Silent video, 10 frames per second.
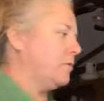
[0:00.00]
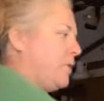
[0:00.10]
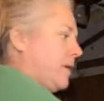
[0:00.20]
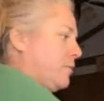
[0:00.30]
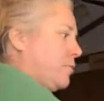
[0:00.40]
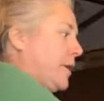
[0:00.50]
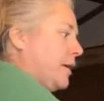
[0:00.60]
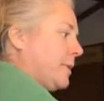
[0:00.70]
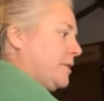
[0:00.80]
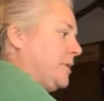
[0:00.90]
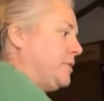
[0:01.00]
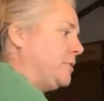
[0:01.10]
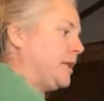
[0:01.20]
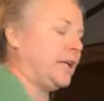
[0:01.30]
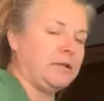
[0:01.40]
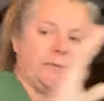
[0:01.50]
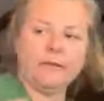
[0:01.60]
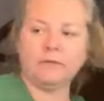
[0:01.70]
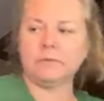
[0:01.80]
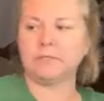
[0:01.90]
where I'm going to be doing the
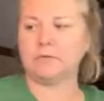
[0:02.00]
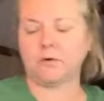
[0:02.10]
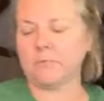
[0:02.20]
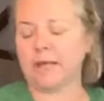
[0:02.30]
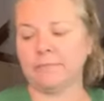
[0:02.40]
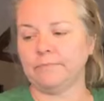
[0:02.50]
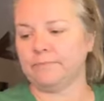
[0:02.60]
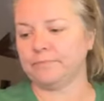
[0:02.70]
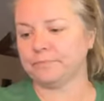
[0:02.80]
emails, or my